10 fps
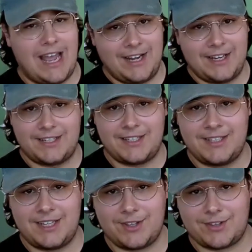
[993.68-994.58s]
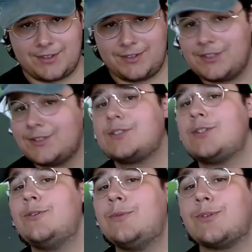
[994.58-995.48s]
And there's
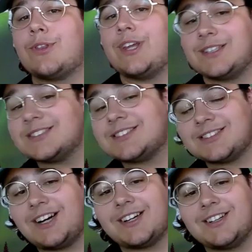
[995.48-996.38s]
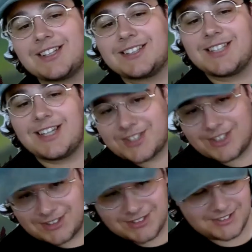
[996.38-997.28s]
2 more things I'd like to
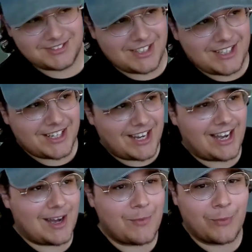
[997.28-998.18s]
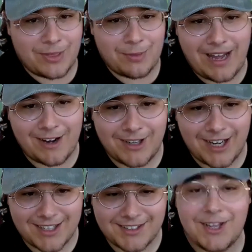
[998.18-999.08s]
touch on with Battle
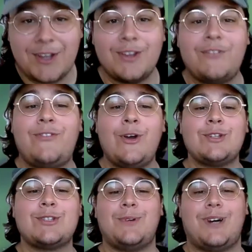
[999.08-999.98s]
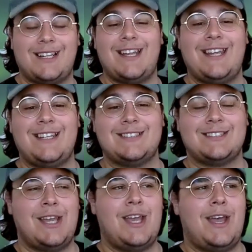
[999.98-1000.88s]
Harden. The first one is
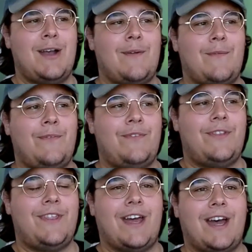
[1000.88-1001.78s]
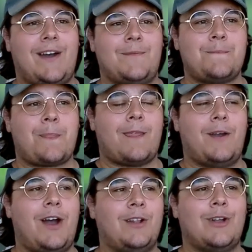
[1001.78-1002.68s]
a
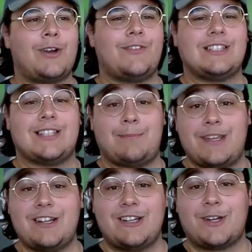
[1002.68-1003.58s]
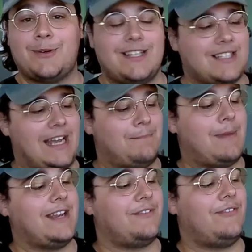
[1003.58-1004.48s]
lot of us up here in Queensland
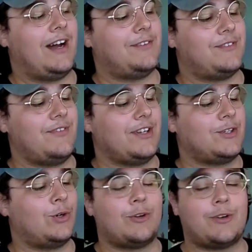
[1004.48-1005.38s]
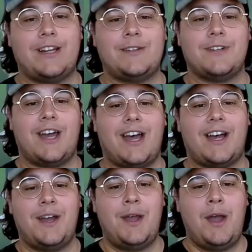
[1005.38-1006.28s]
make fun of the Victorian
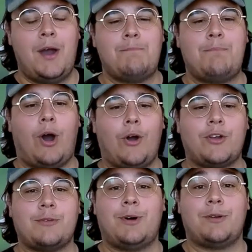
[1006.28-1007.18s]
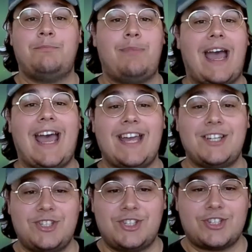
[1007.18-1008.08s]
Pokemon
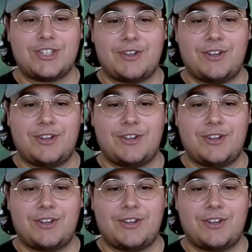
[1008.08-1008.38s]
badge